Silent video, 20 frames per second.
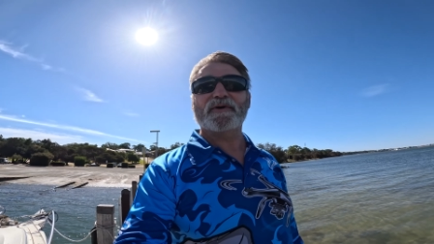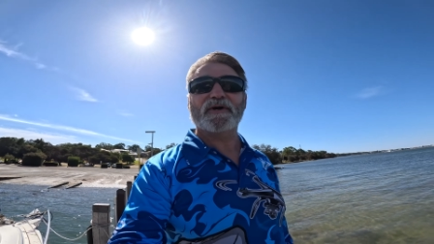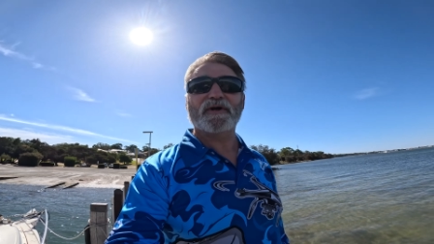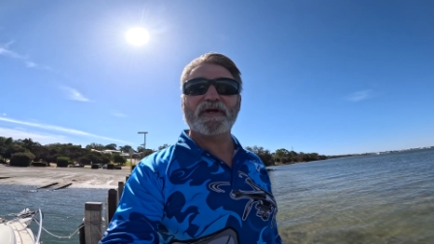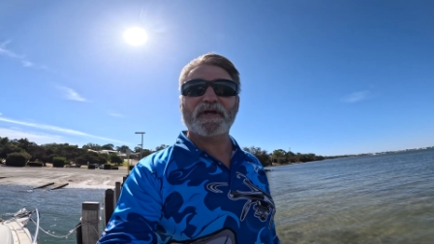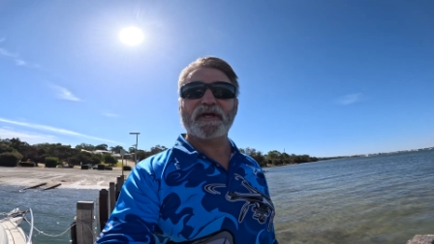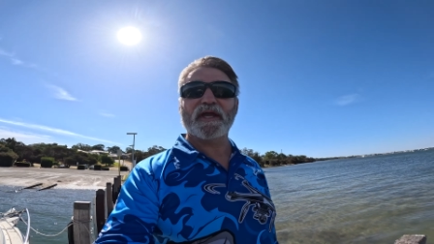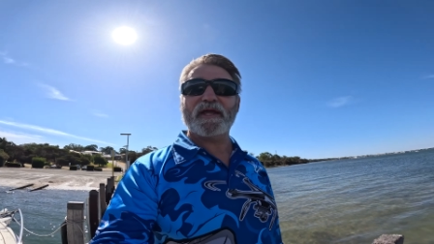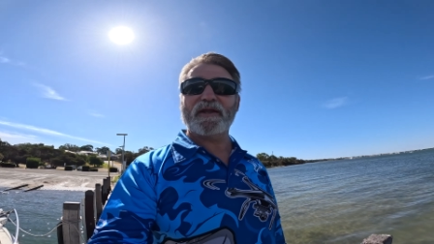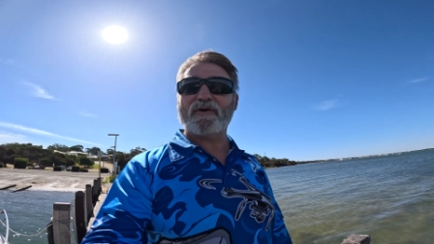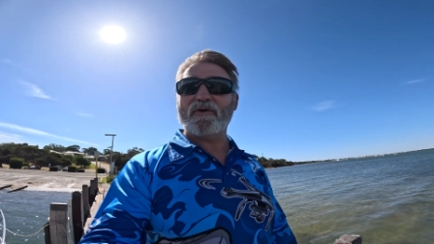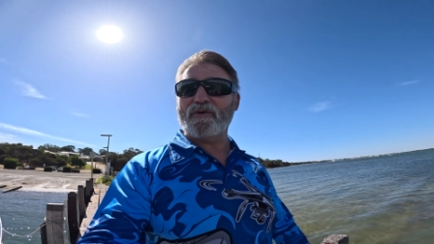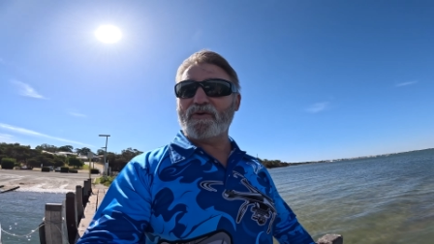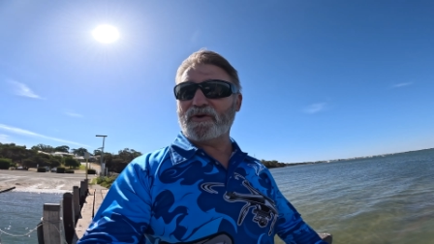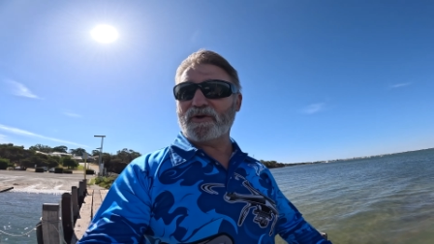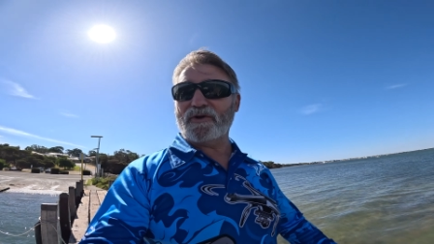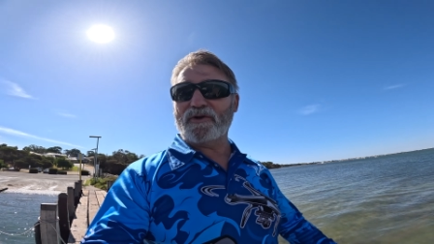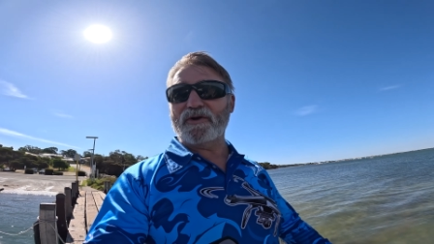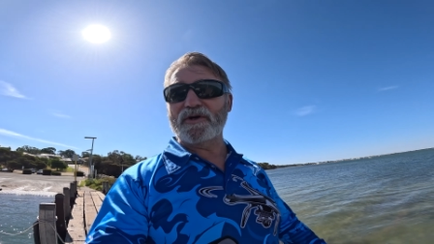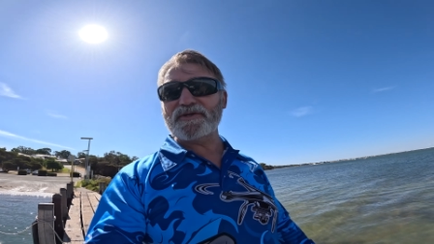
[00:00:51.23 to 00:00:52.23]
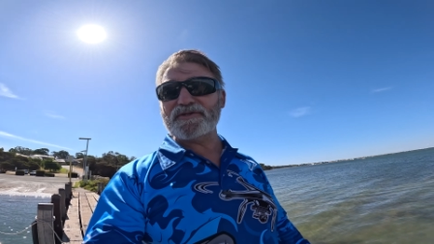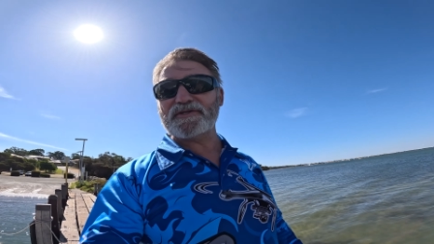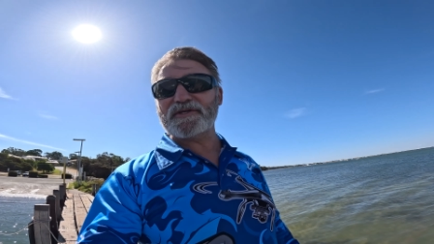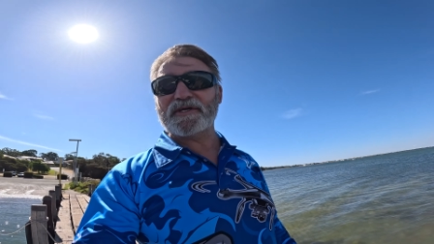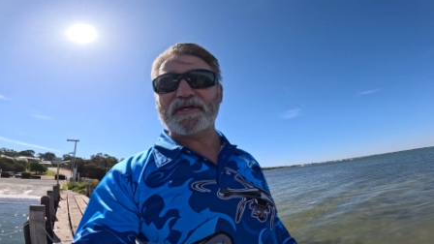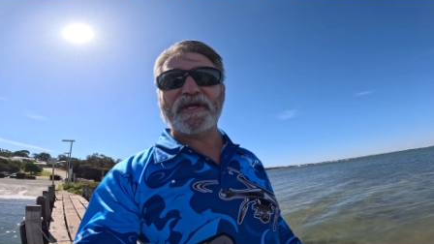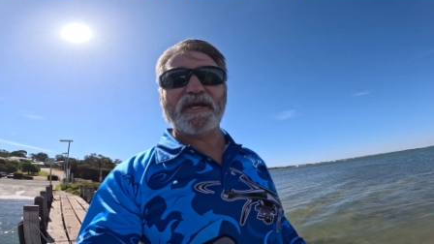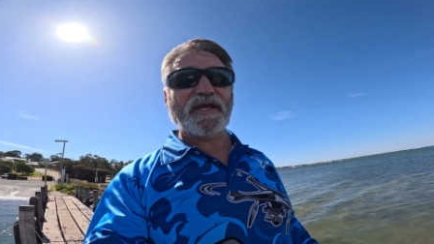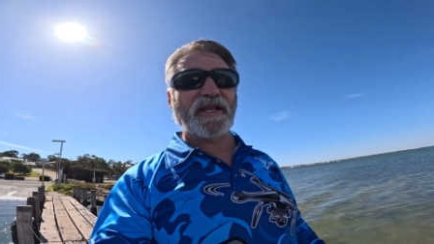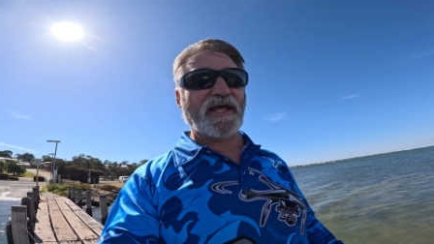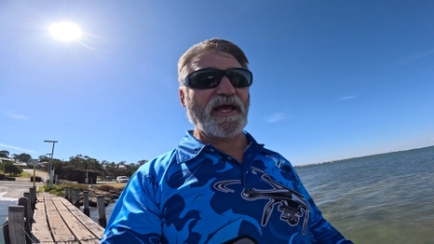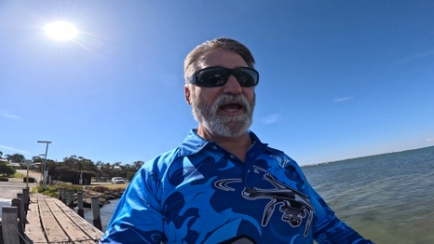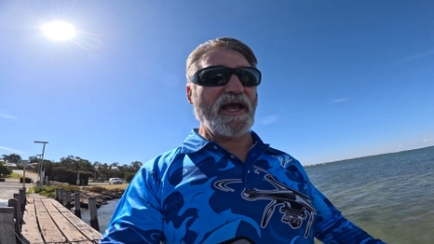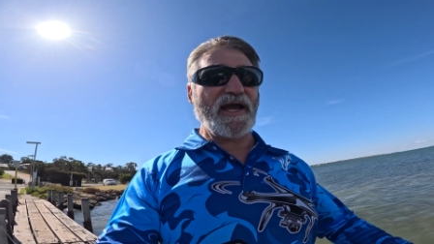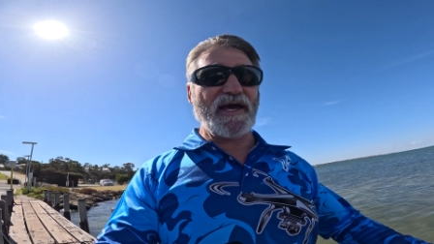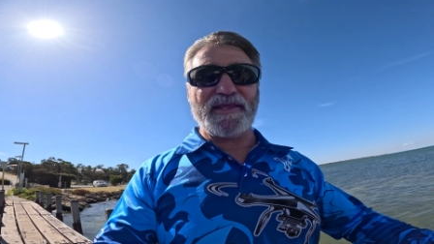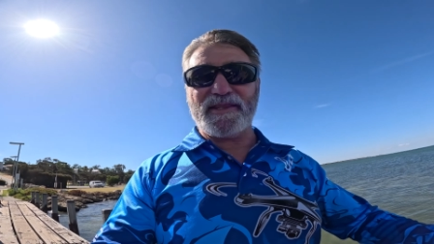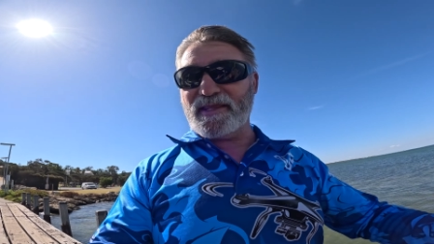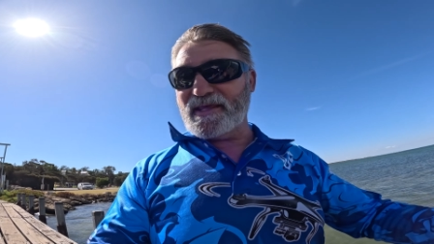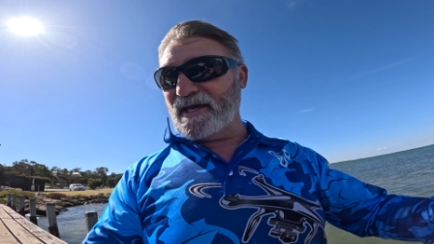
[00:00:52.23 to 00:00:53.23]
we're gonna get organised and get
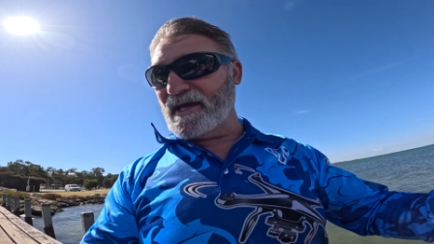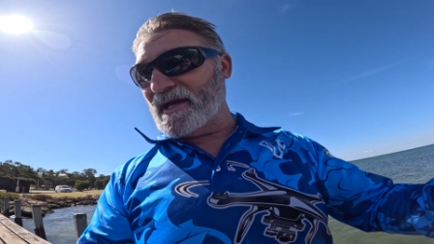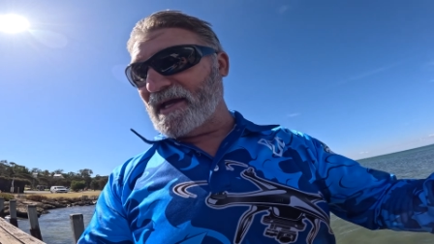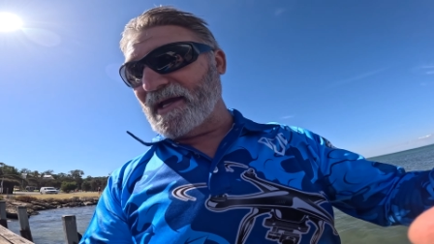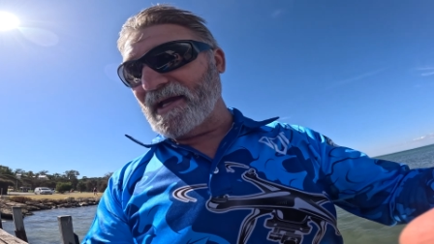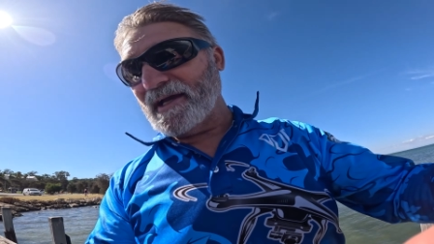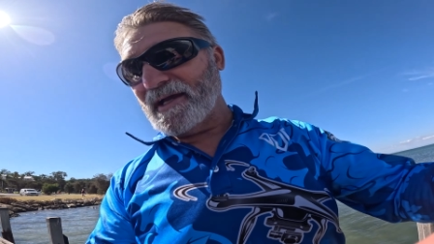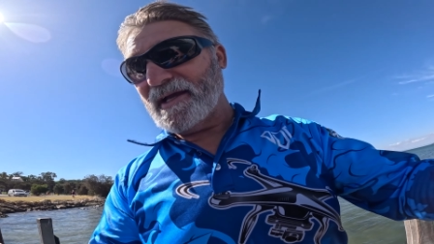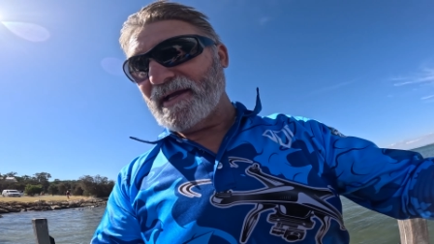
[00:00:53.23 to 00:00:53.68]
out there.